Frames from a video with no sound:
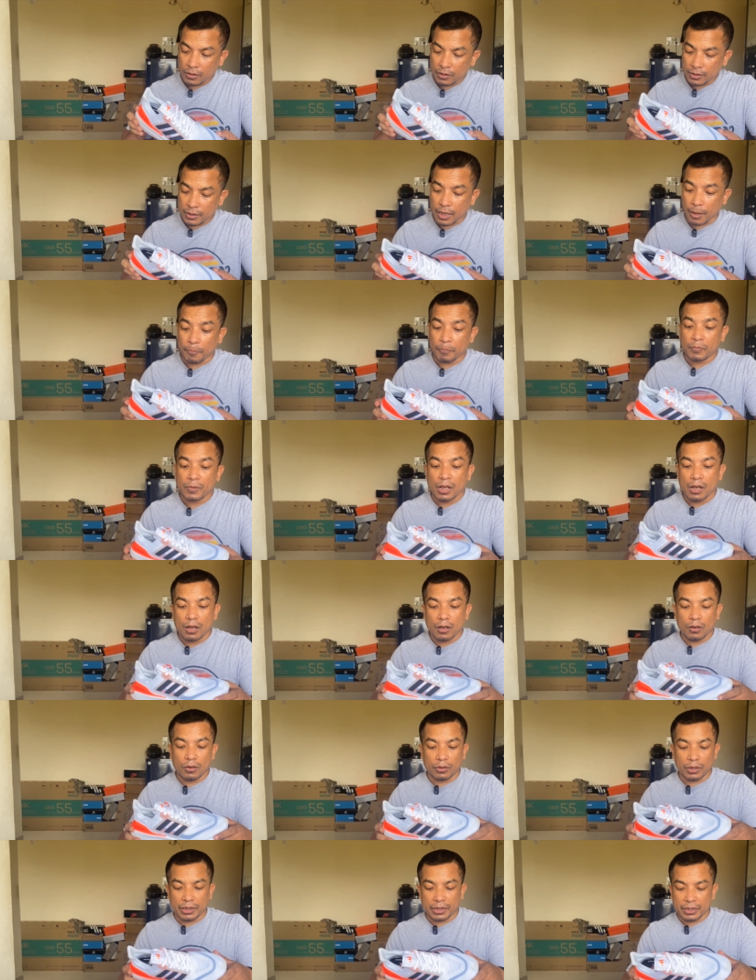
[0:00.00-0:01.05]
Yeah.
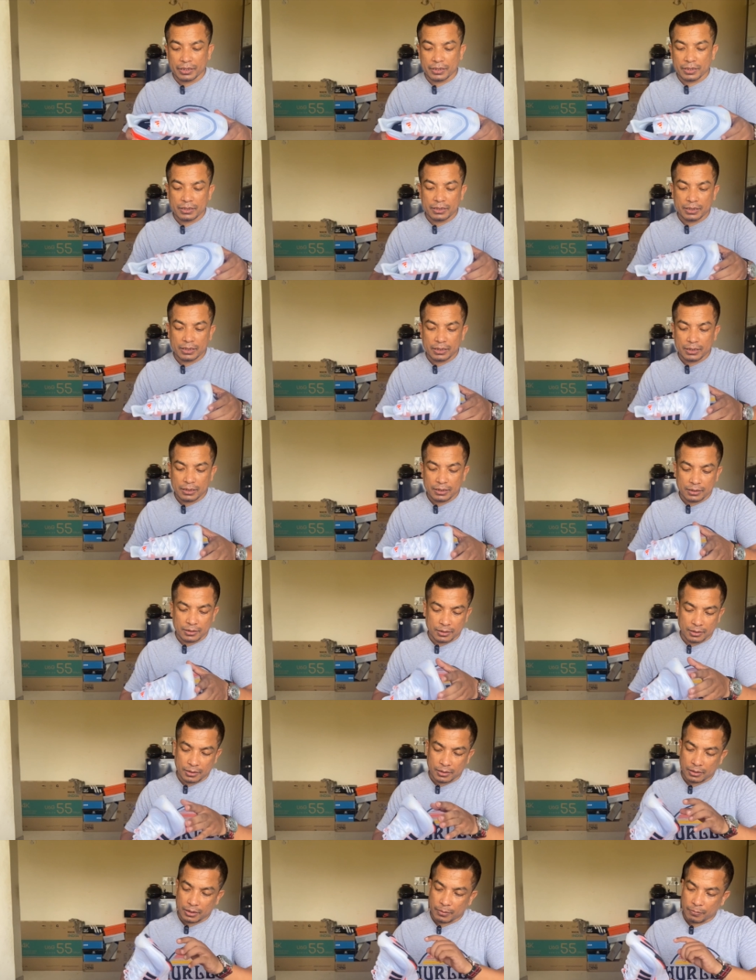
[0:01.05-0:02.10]
Oh, another thing
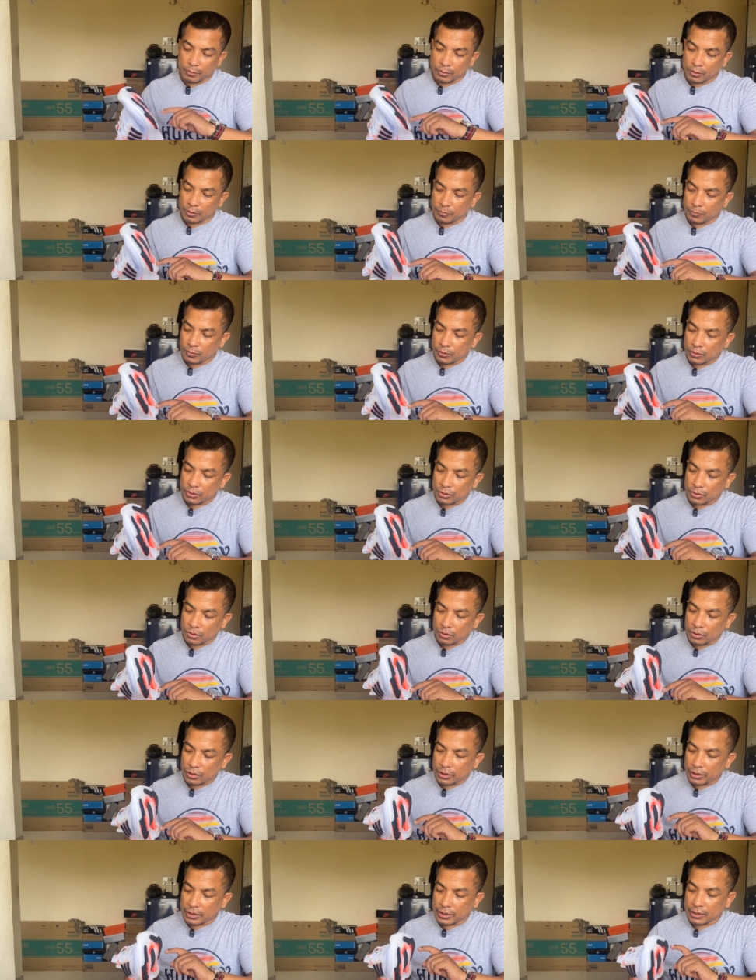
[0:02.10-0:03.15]
about the boost
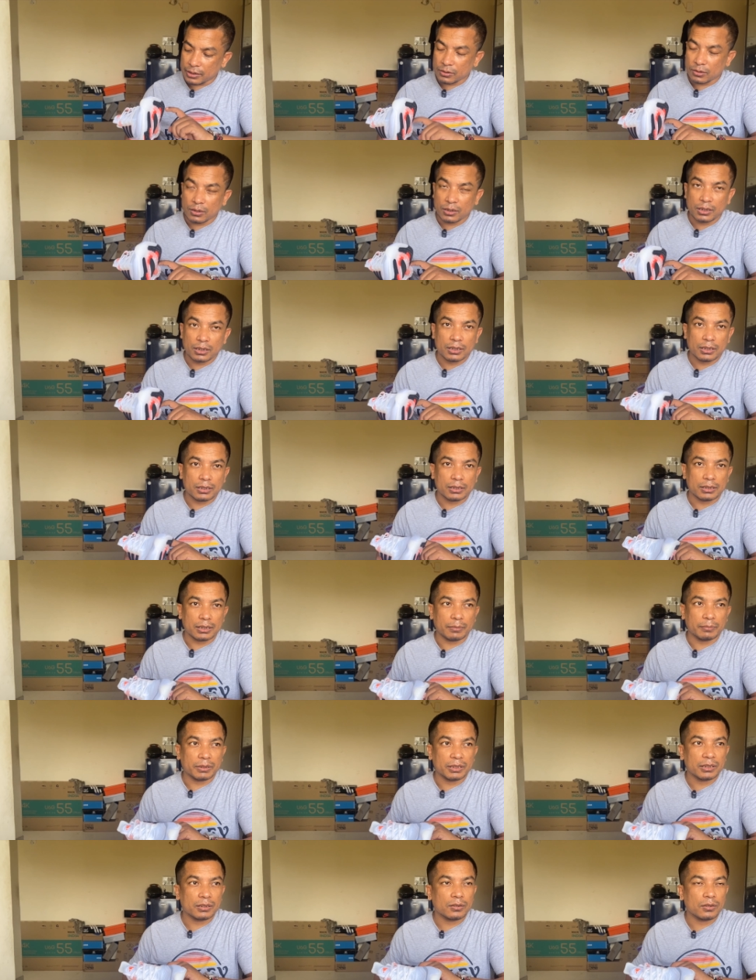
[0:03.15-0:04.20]
sole, it has got
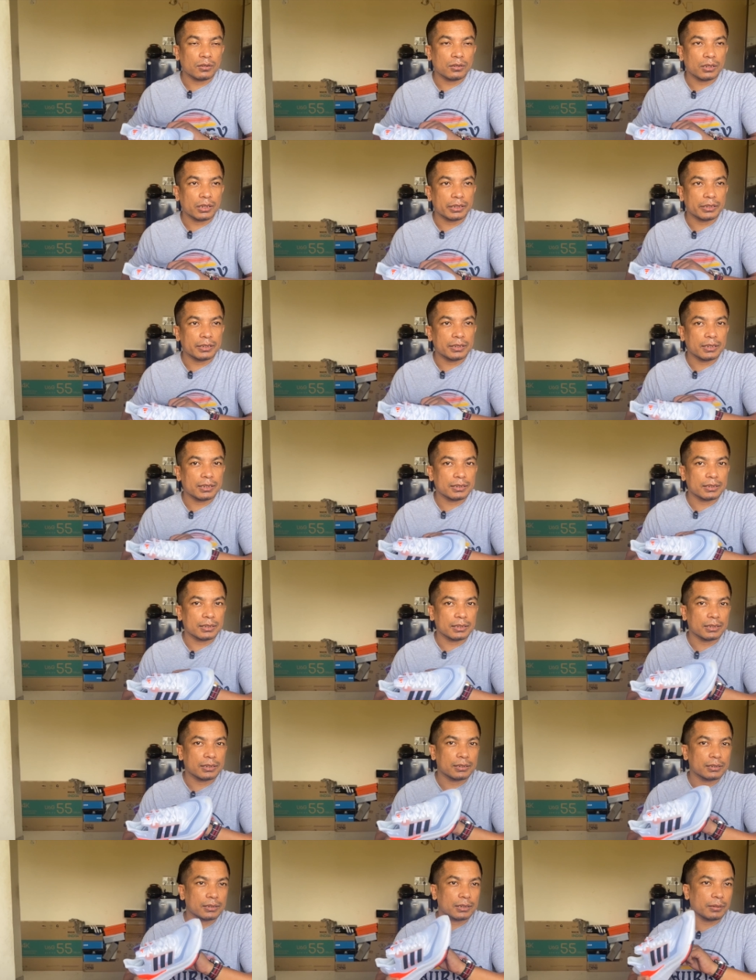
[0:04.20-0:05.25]
something for Adidas
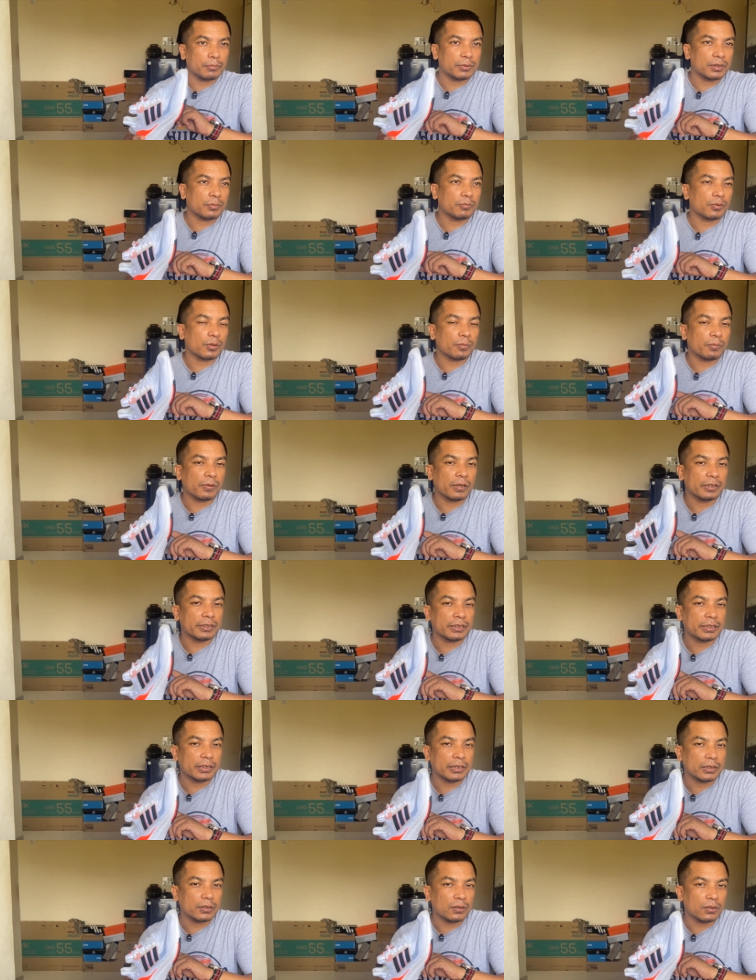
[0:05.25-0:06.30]
has something
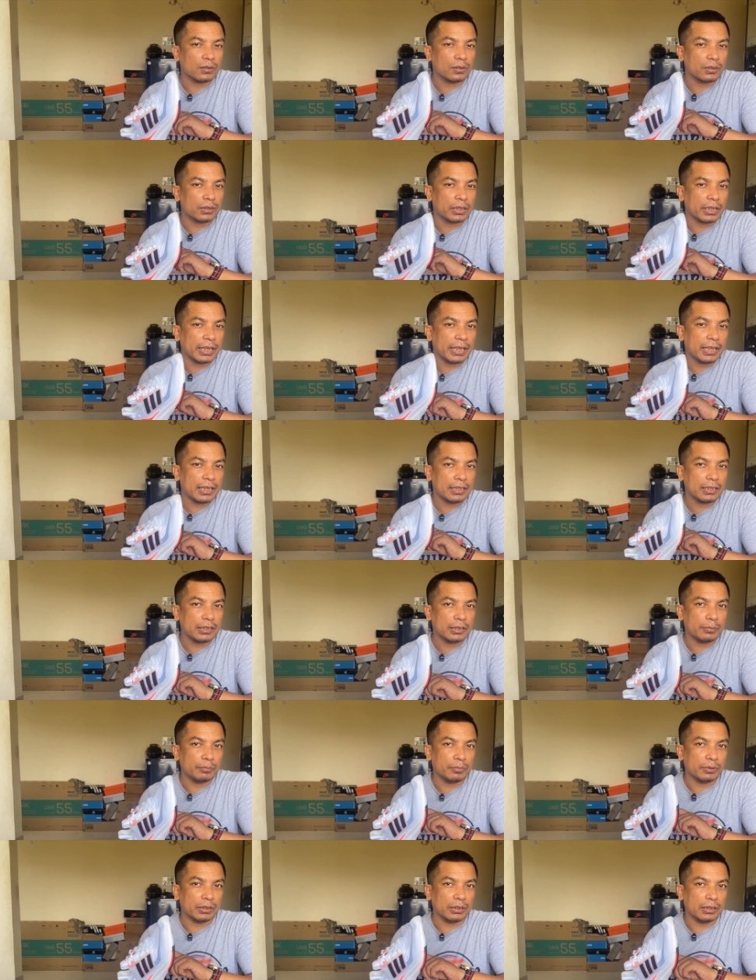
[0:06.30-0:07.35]
proprietary called
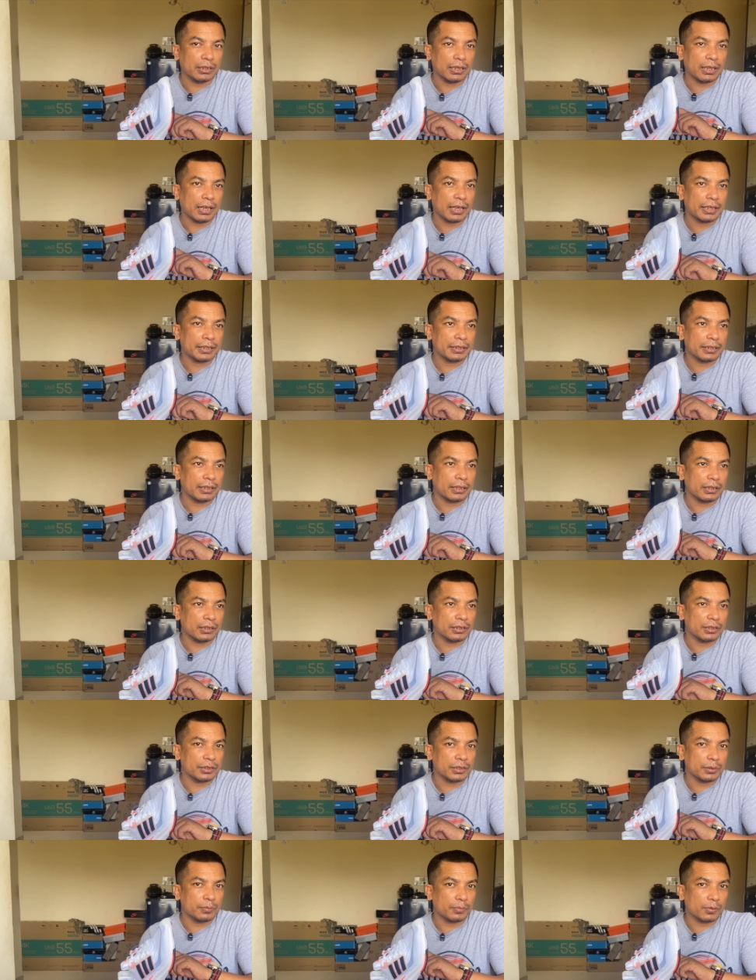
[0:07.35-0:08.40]
LEP, Light
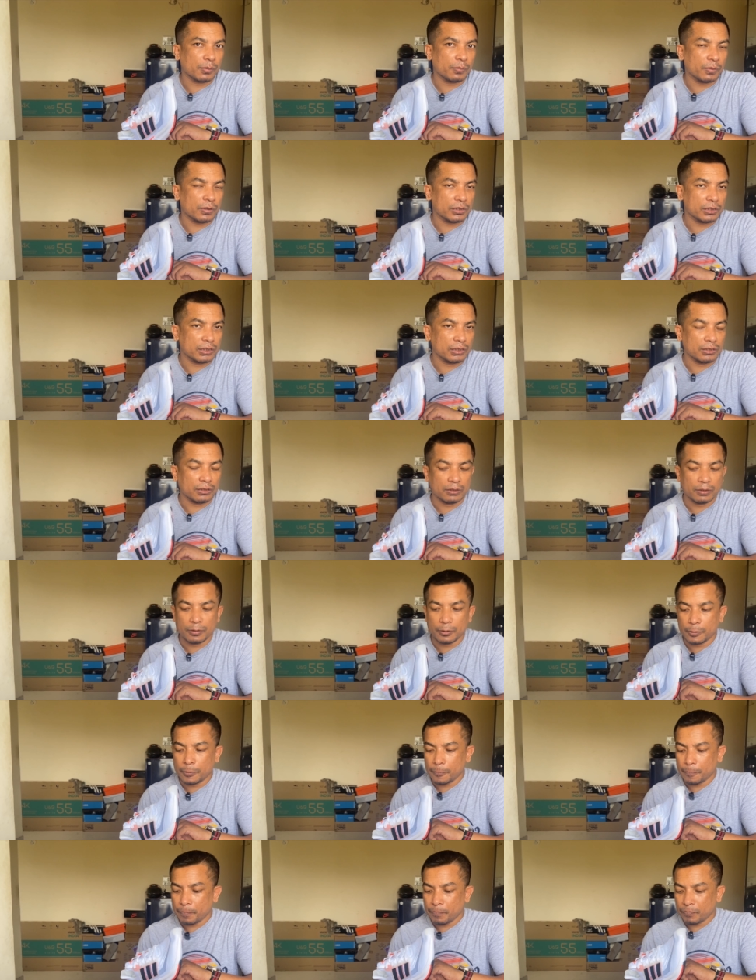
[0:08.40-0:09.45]
Energy Propulsion.
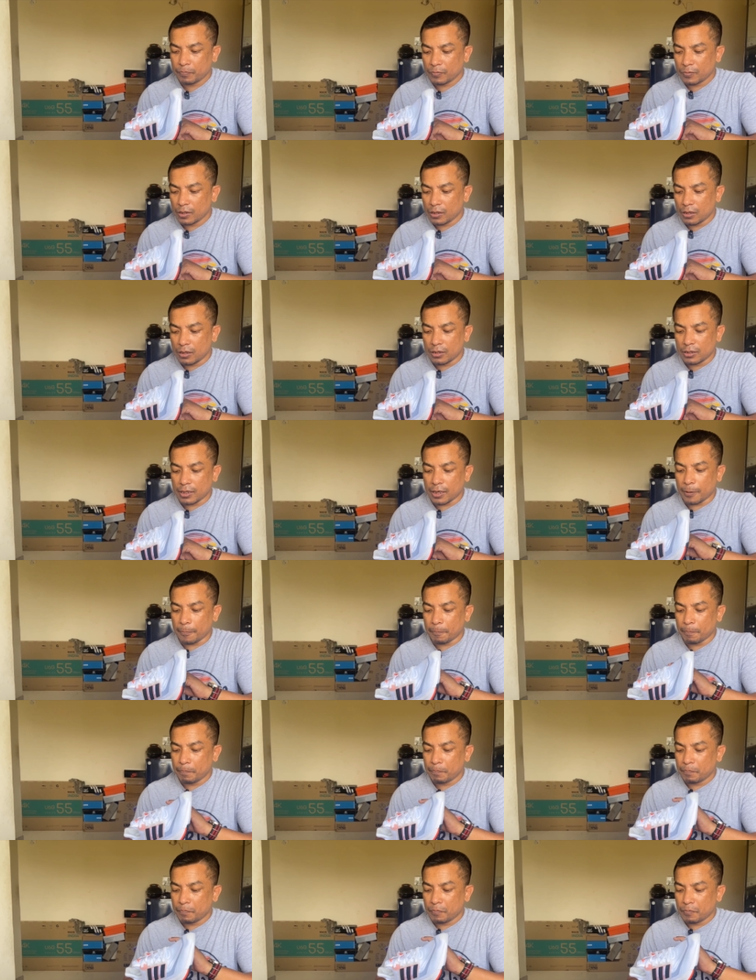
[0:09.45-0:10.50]
Yeah.
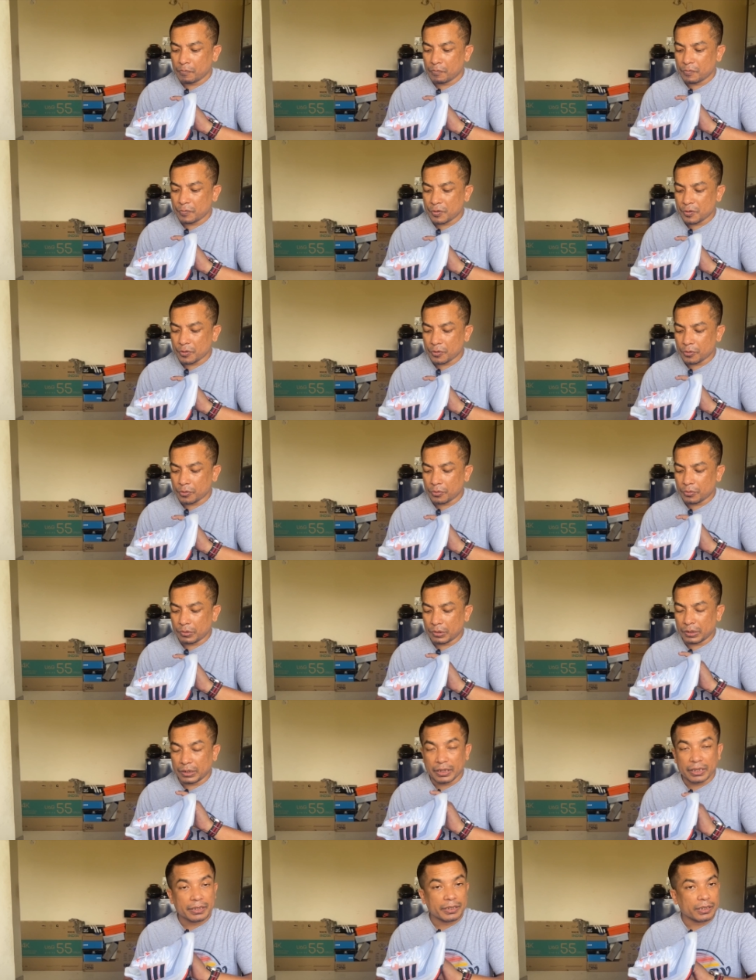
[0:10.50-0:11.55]
So
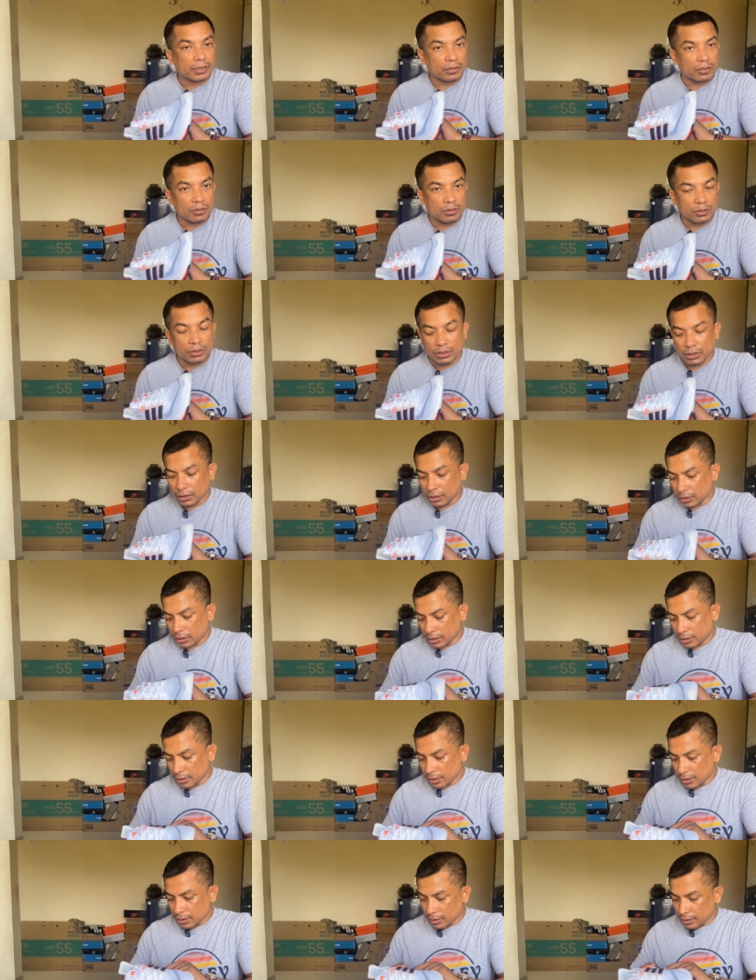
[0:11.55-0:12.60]
that technology is
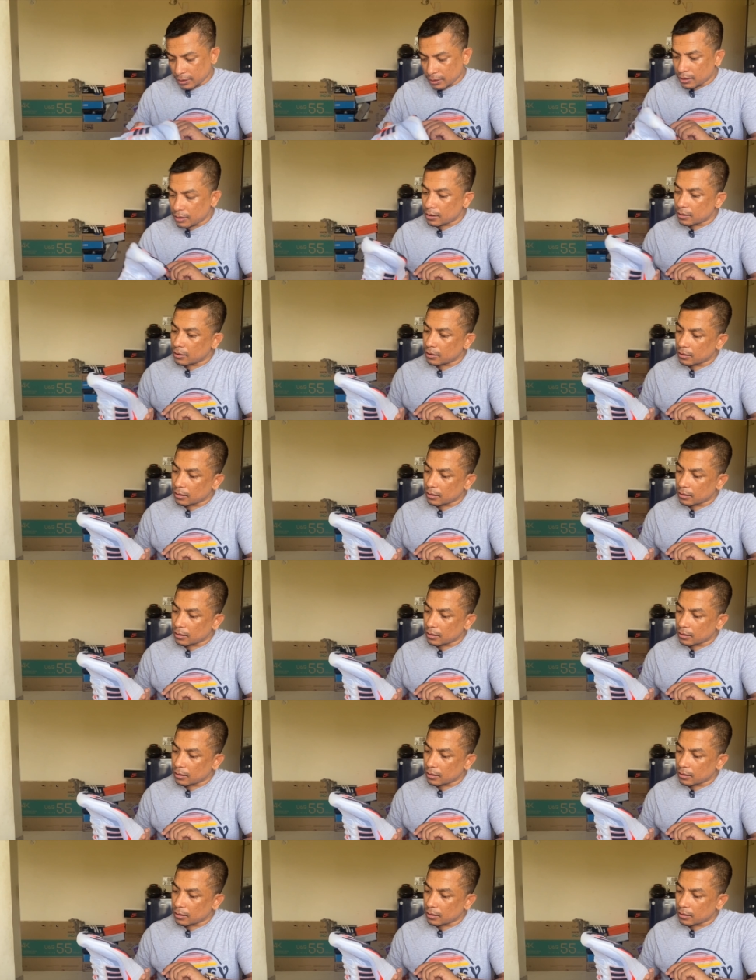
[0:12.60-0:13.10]
still here.